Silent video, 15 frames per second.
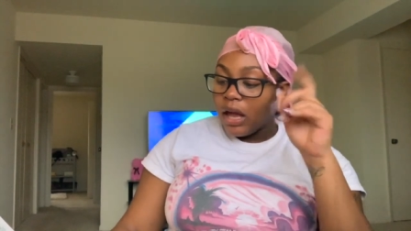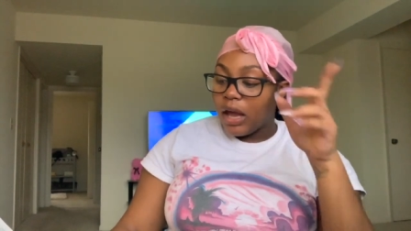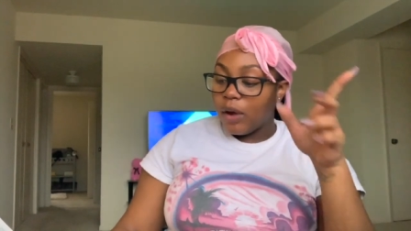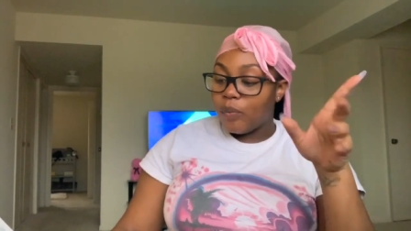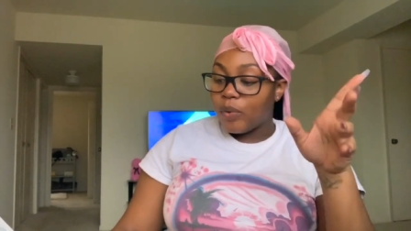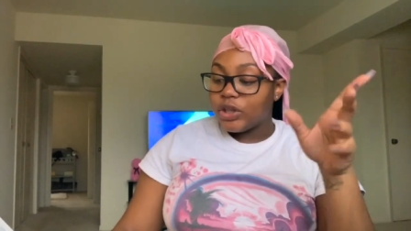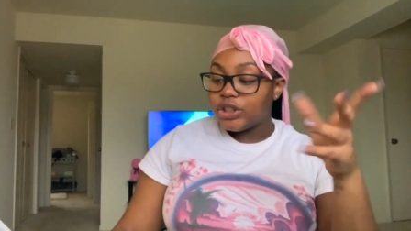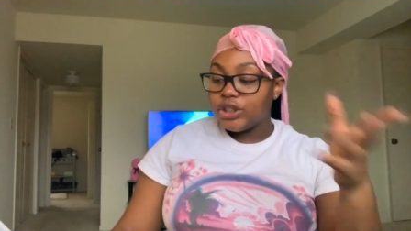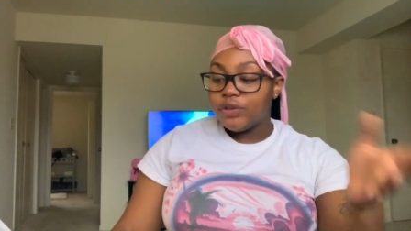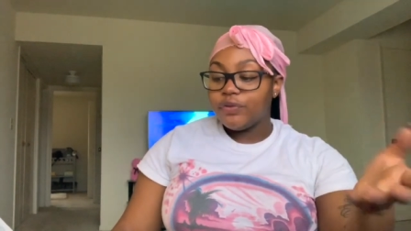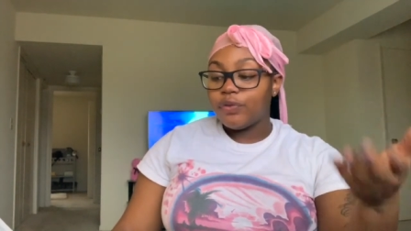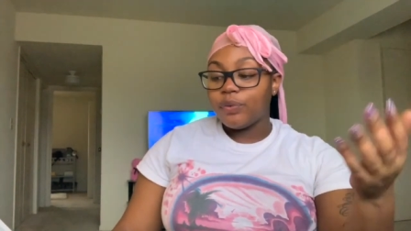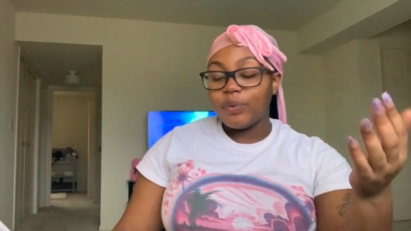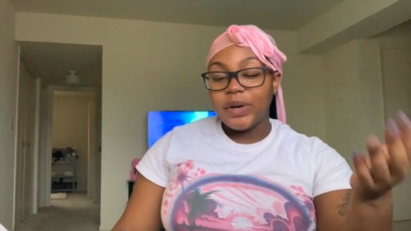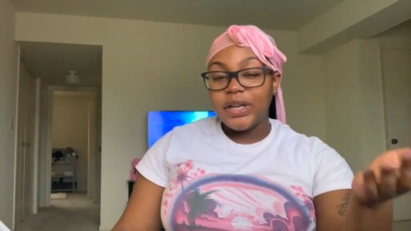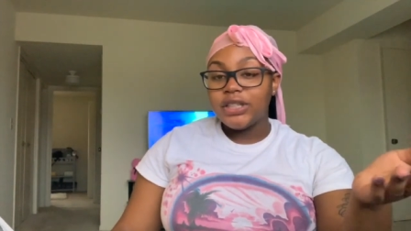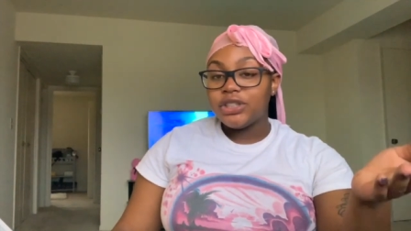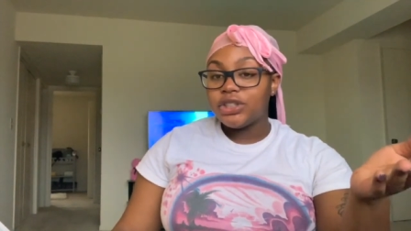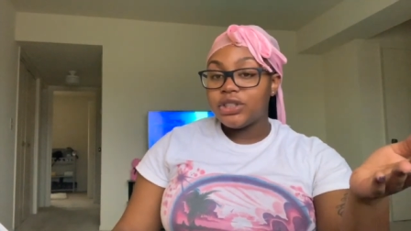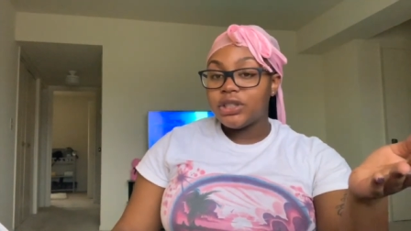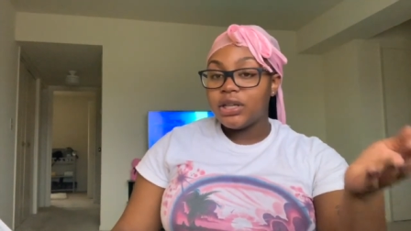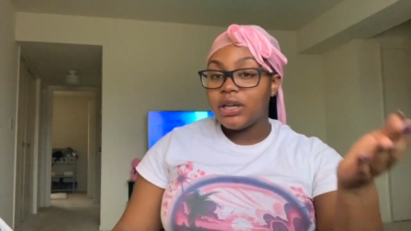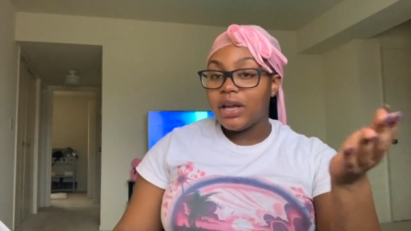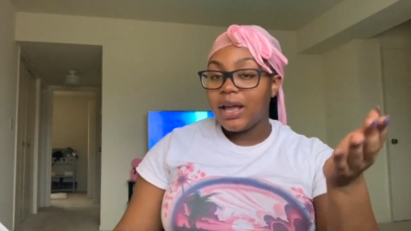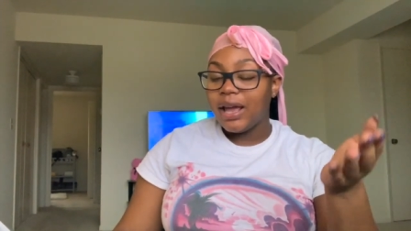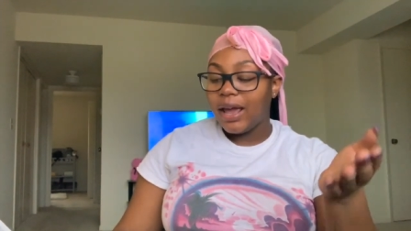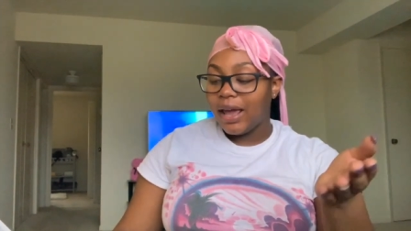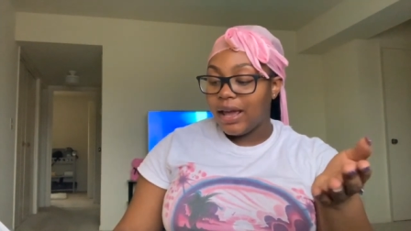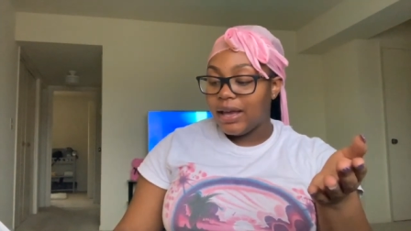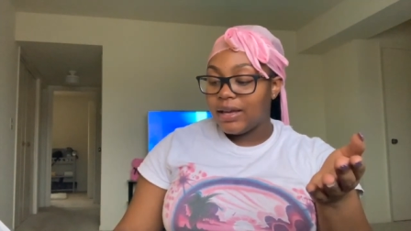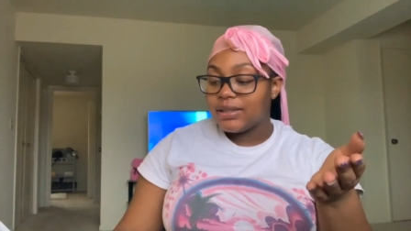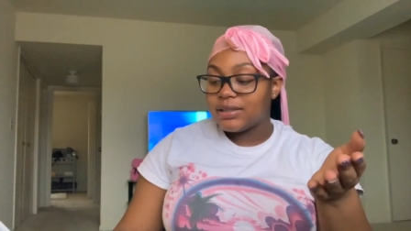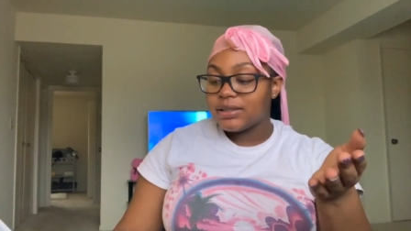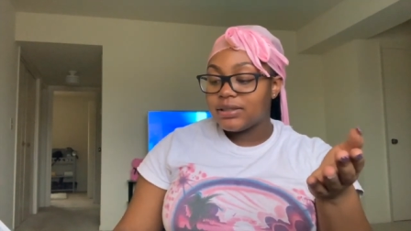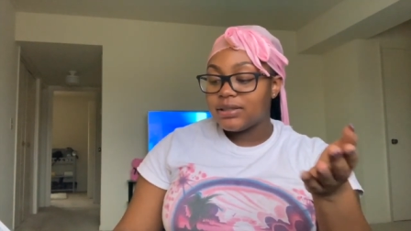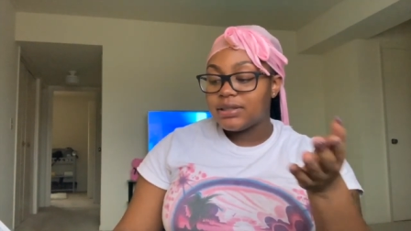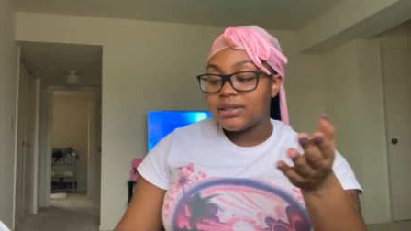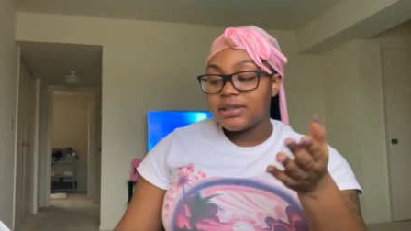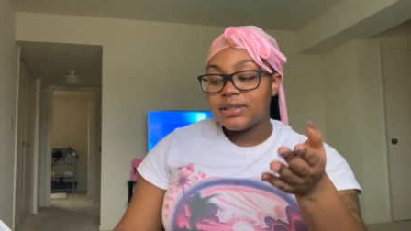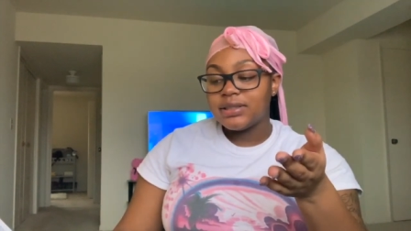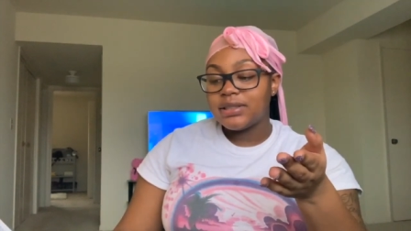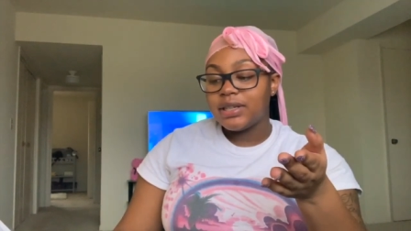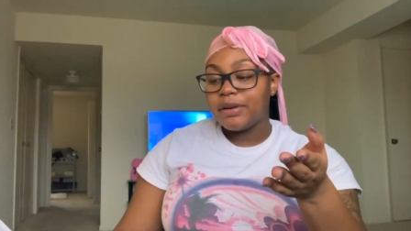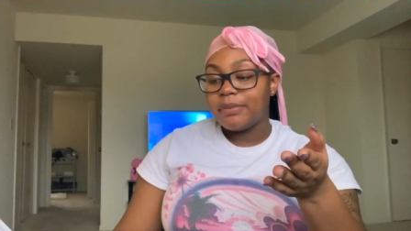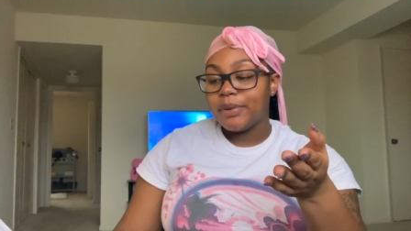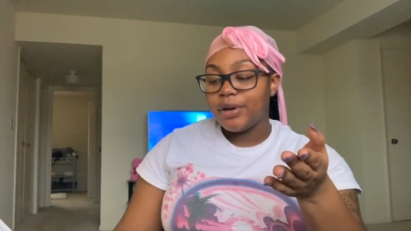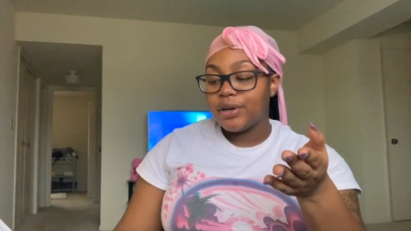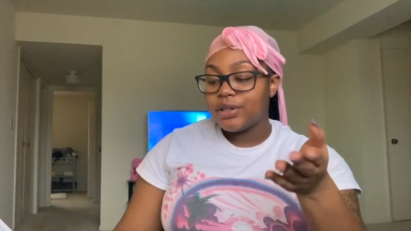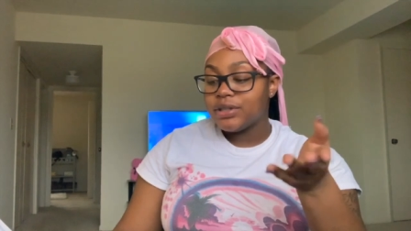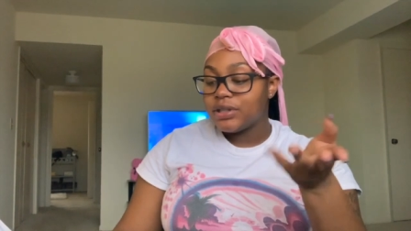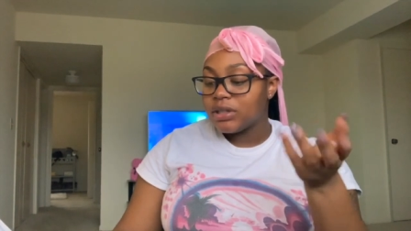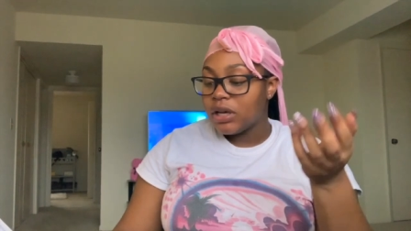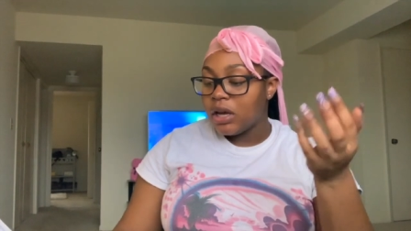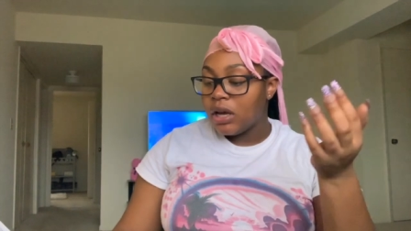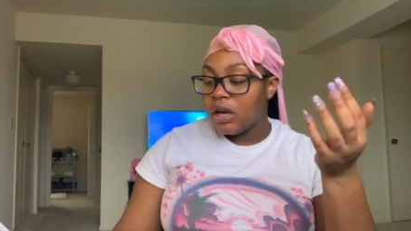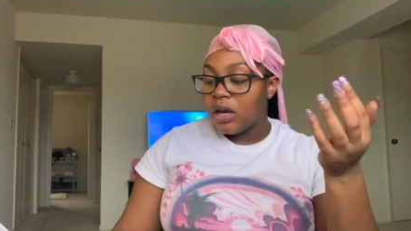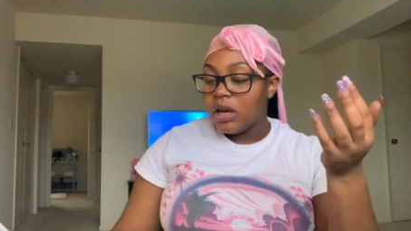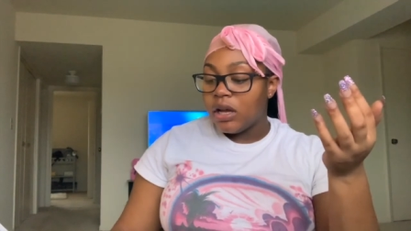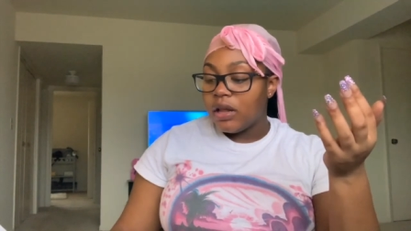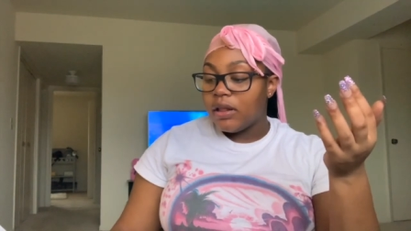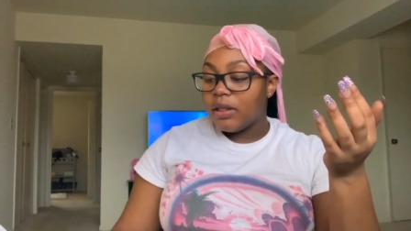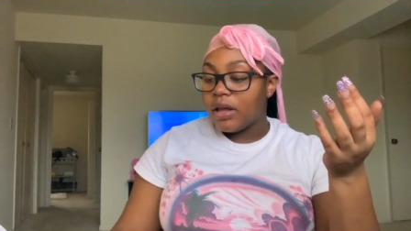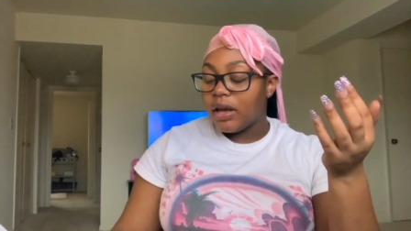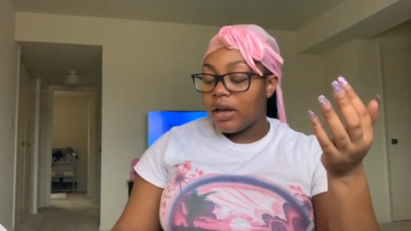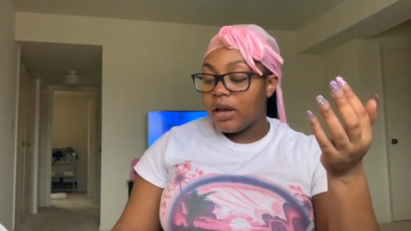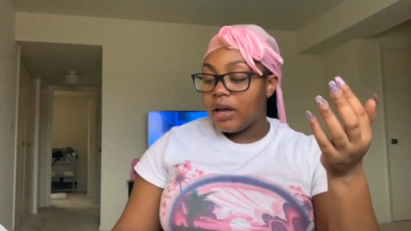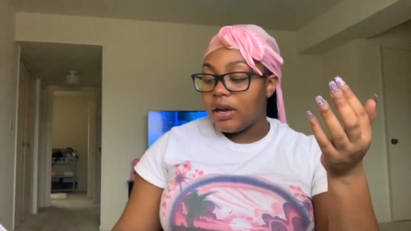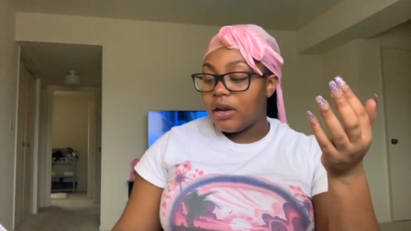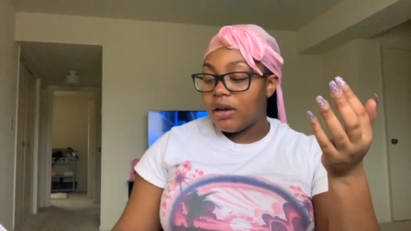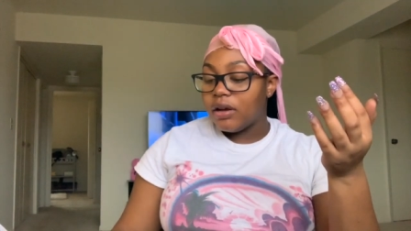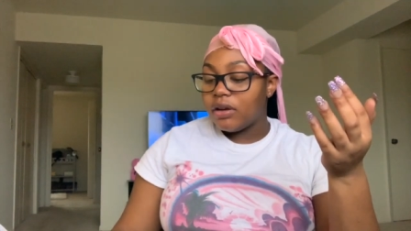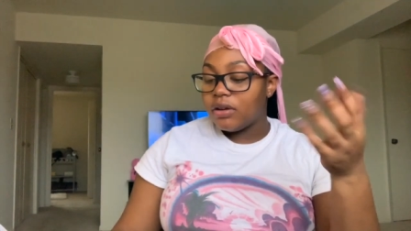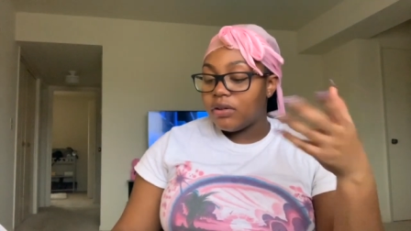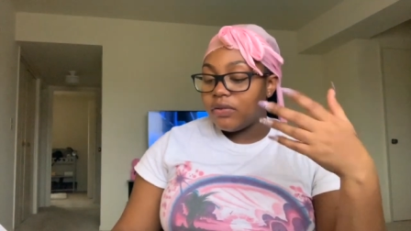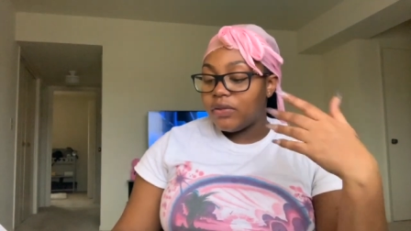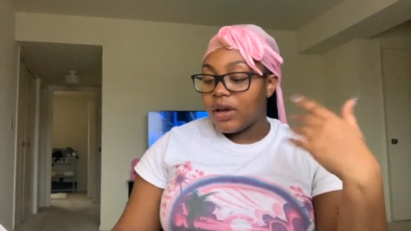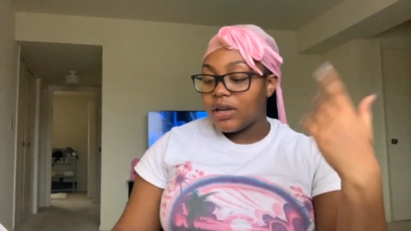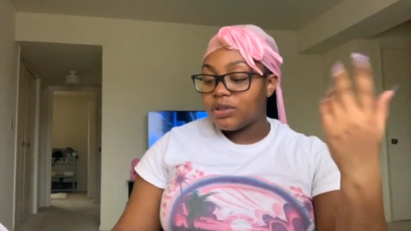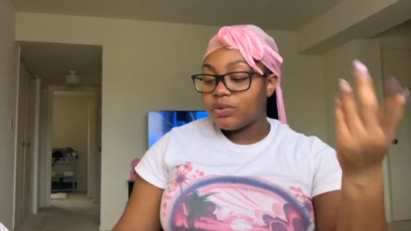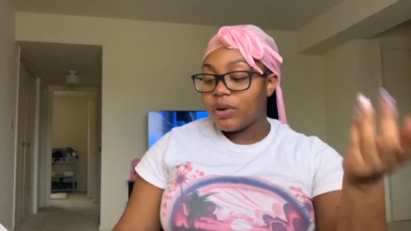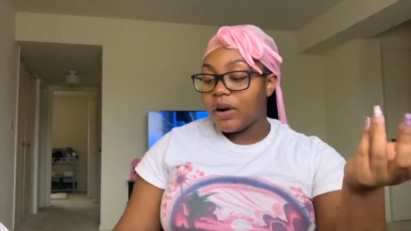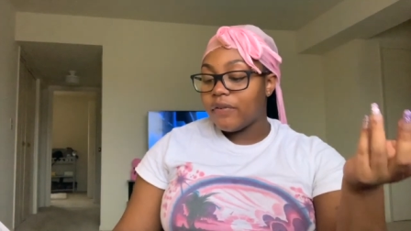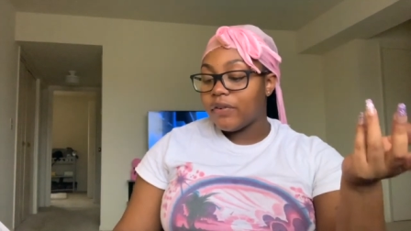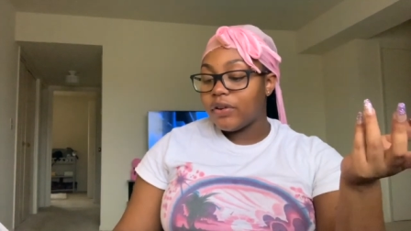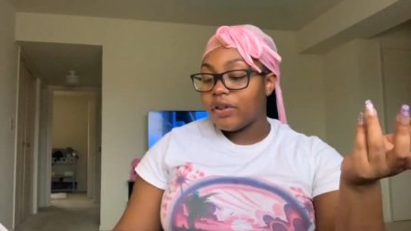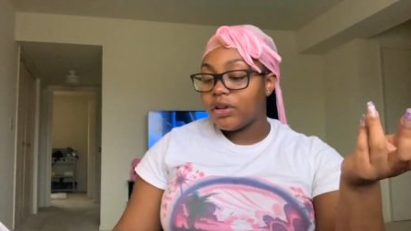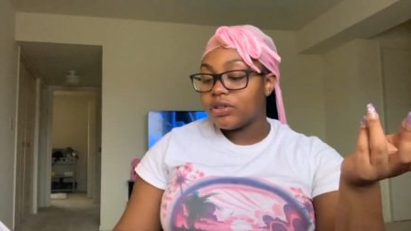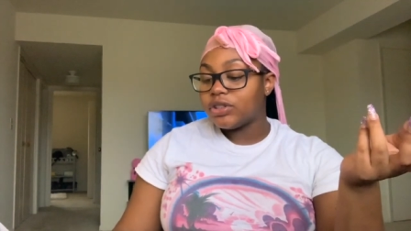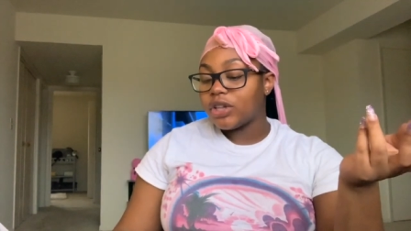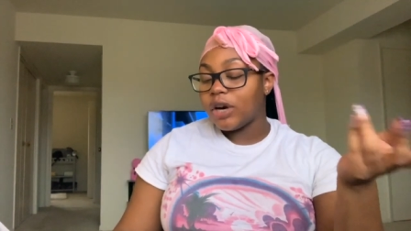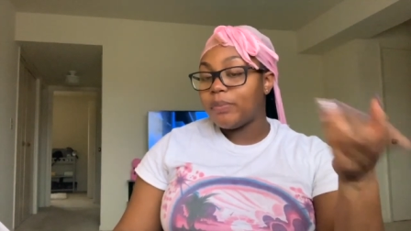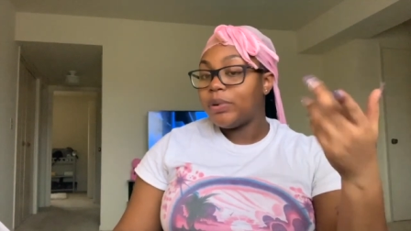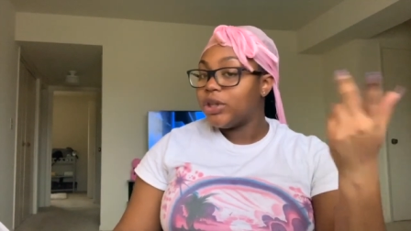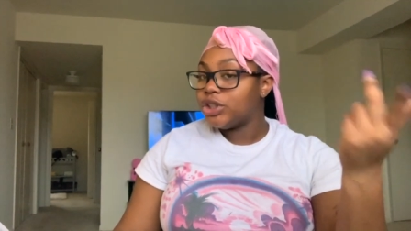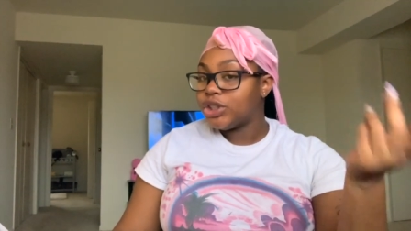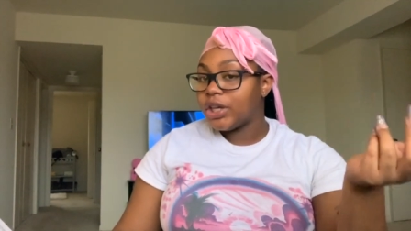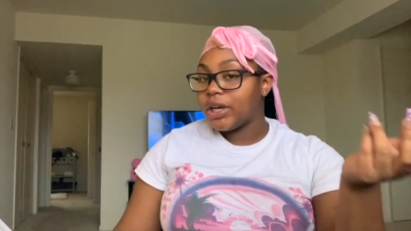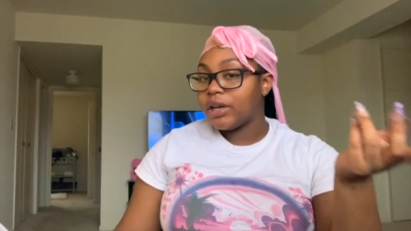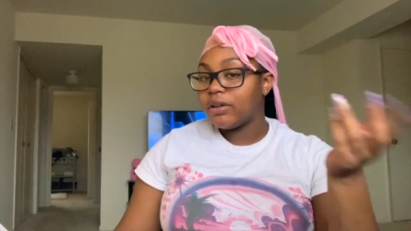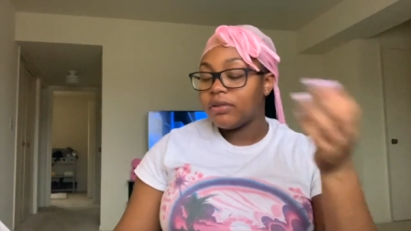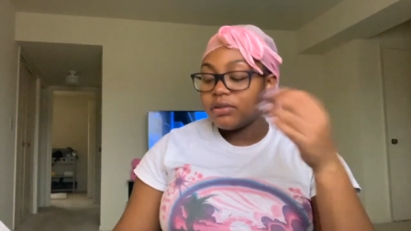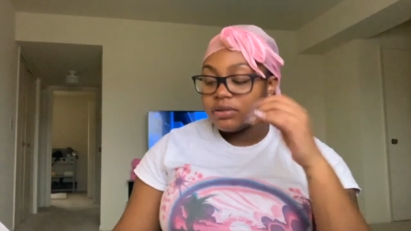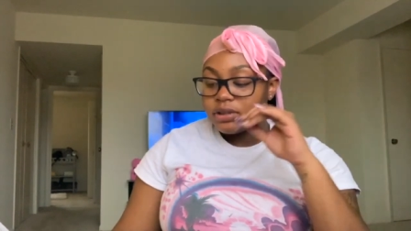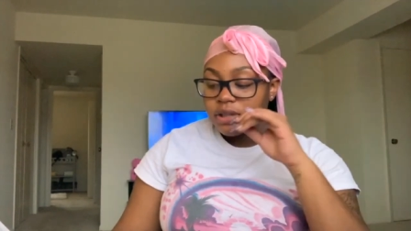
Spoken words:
And once you've reached 8 to 10 centimeters, then that's whenever they'll start pushing.